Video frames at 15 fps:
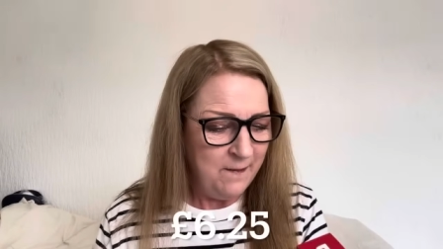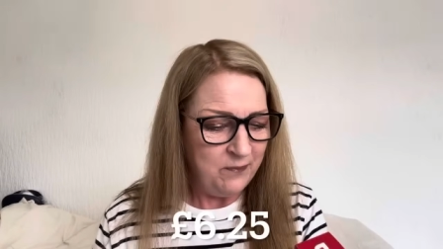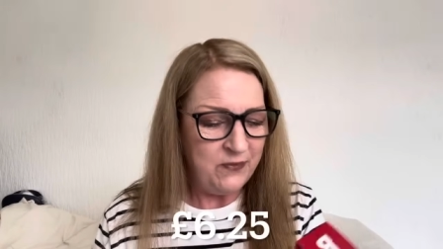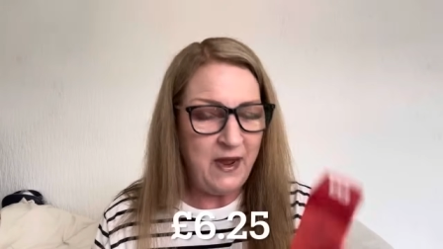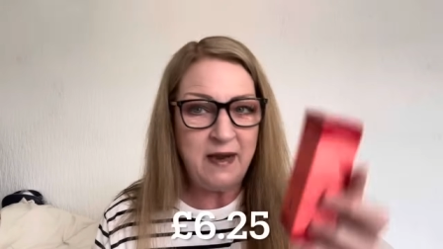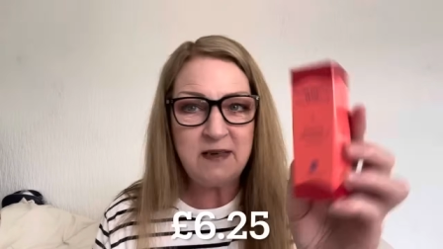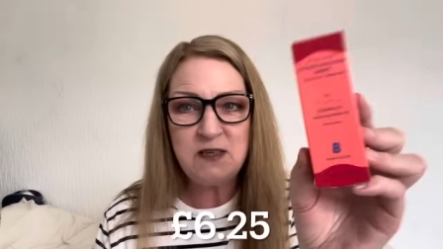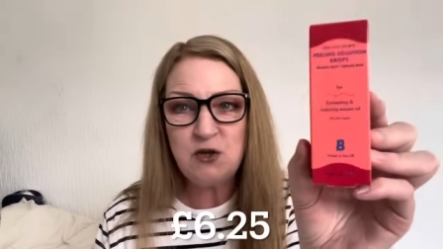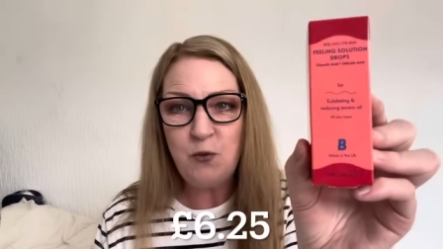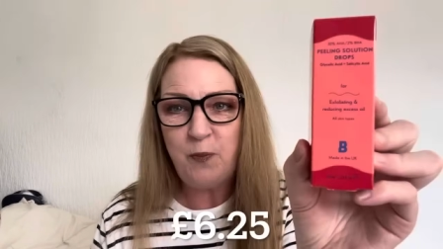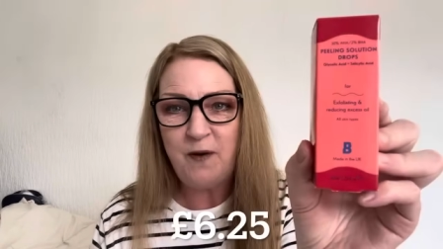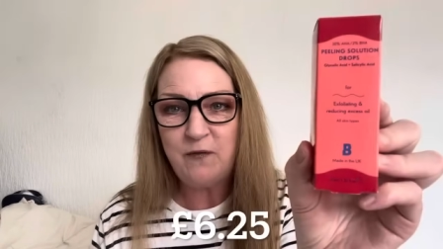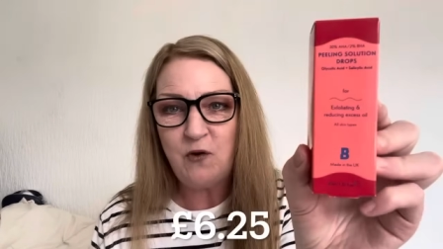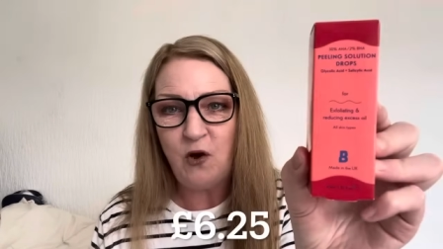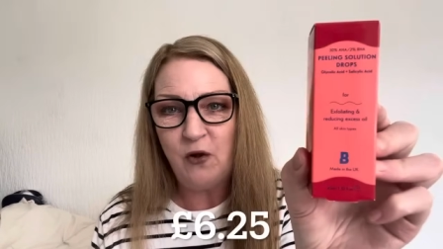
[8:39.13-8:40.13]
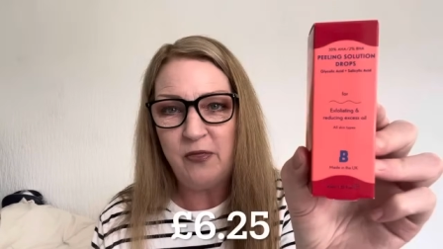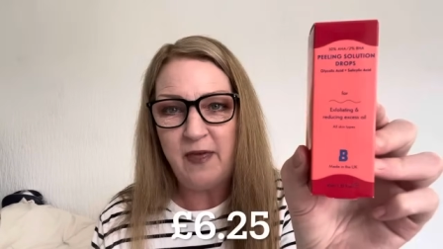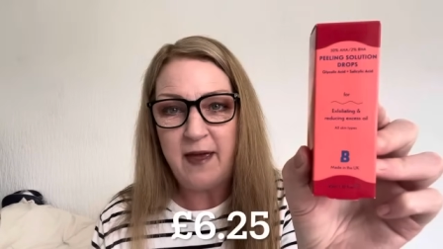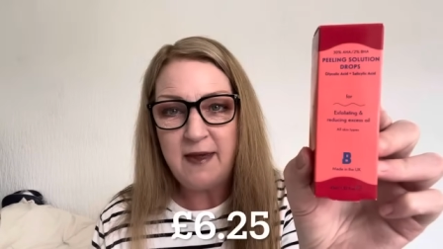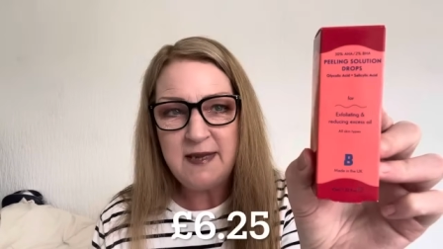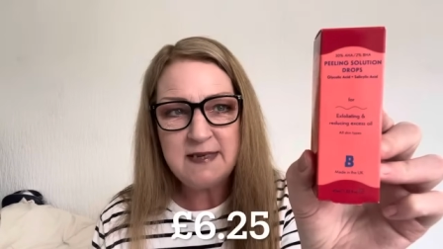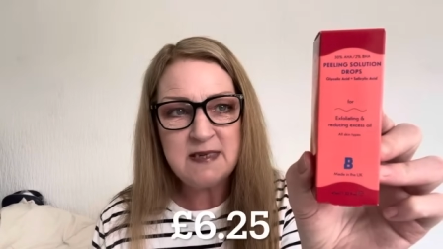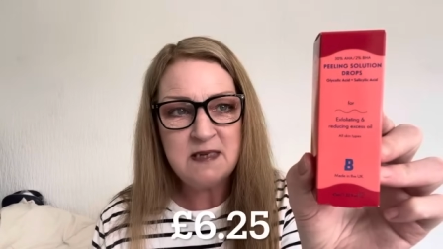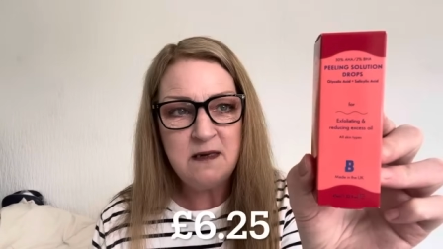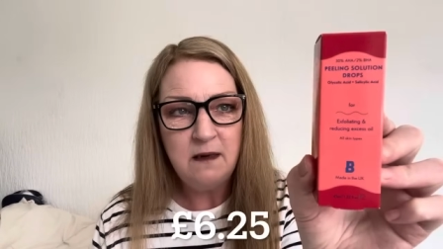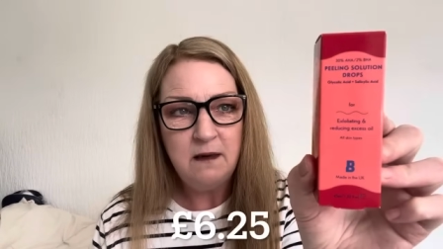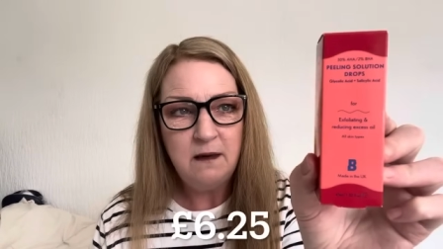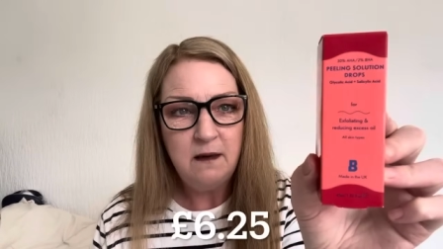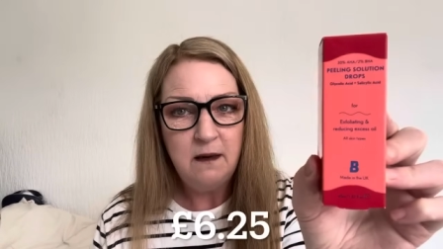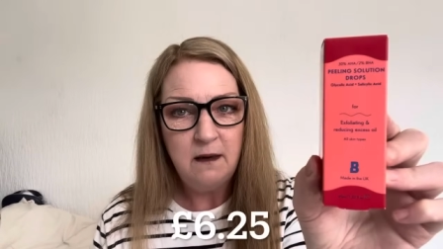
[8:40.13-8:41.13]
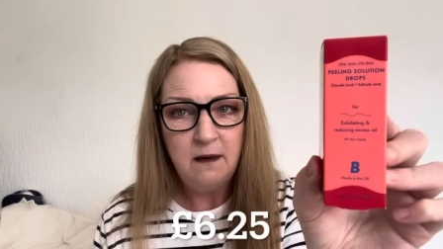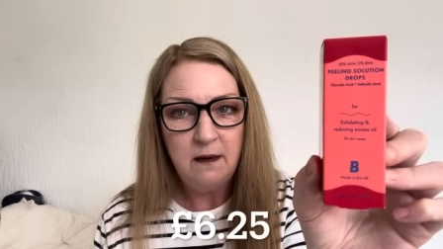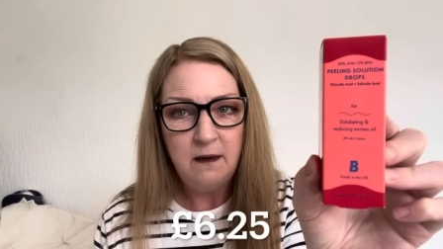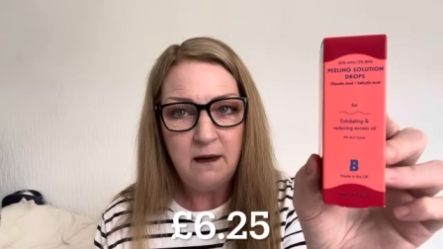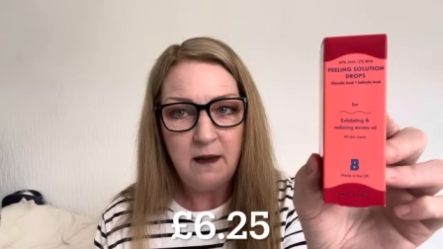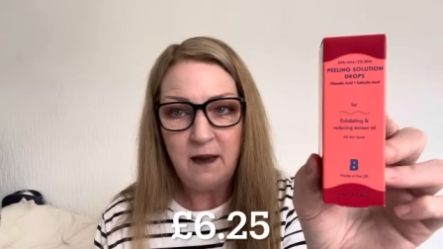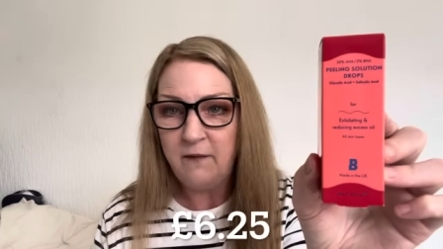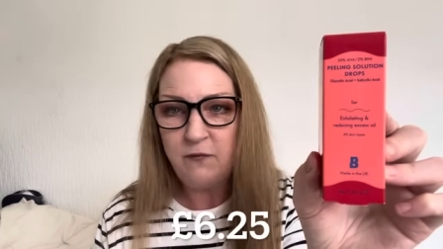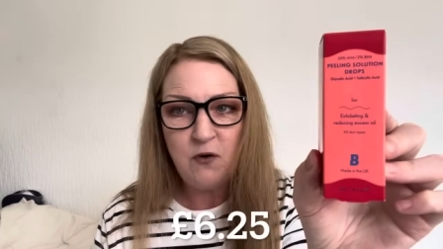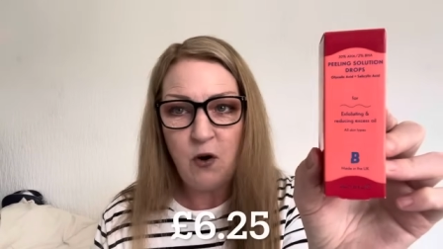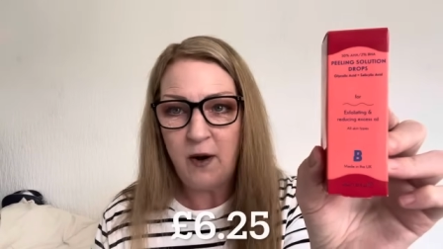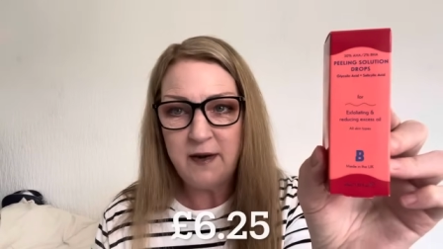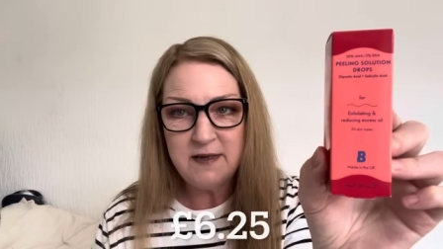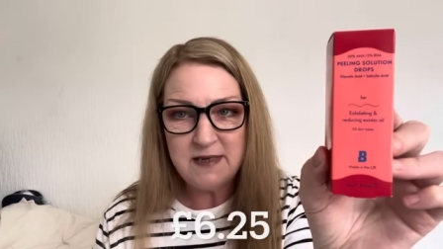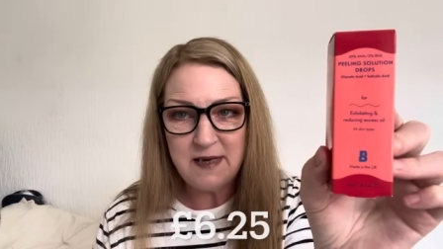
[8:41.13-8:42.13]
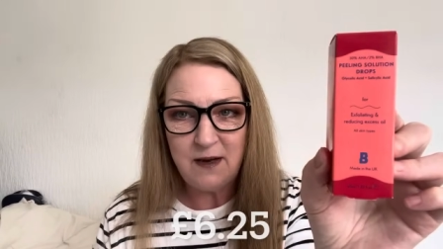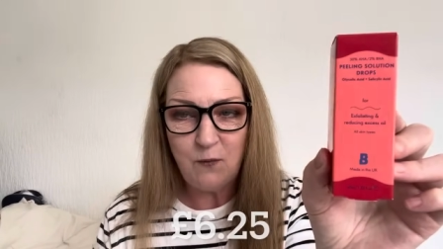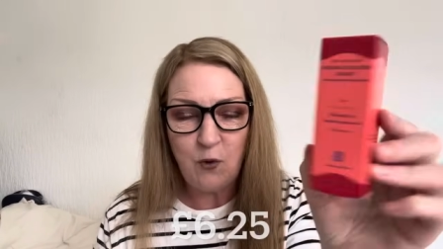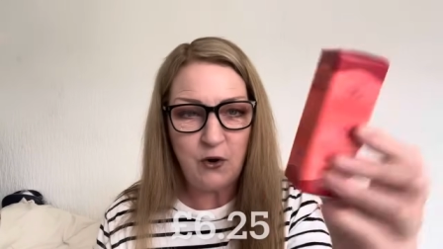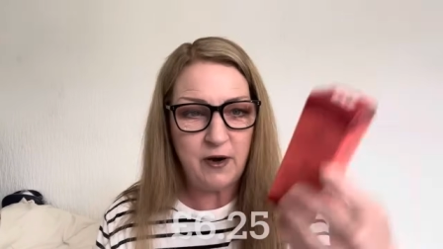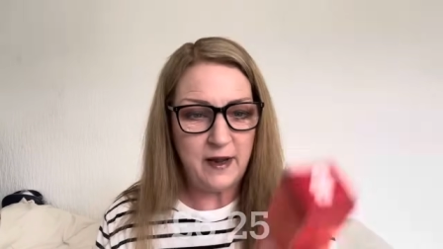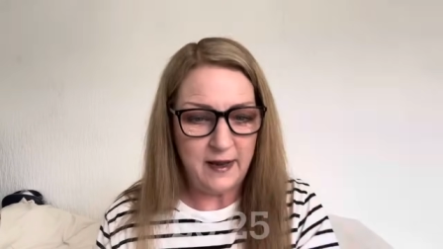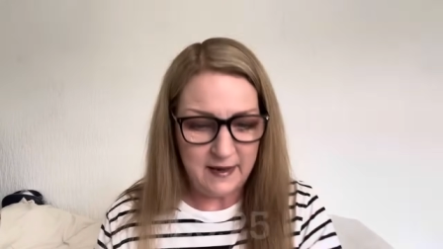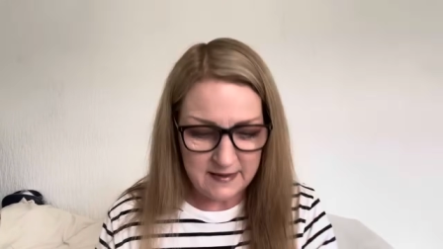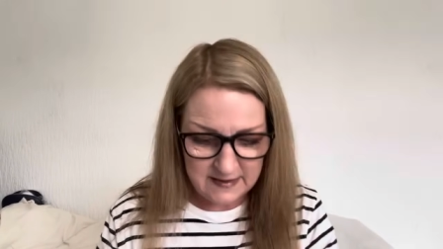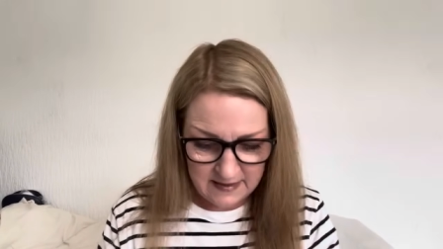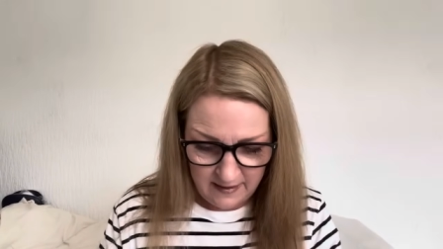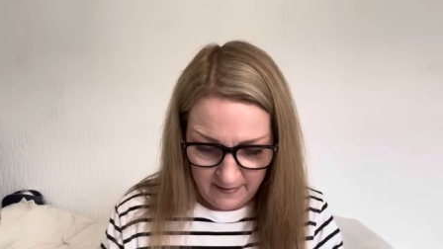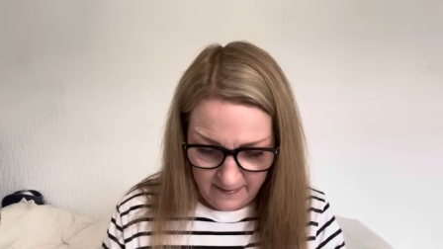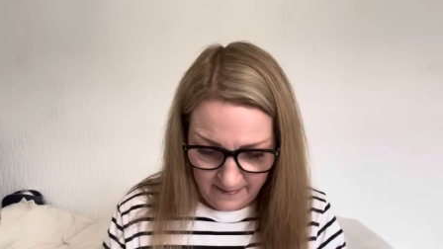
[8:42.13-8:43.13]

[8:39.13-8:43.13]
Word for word: Next up, I've got this. I've no idea what it is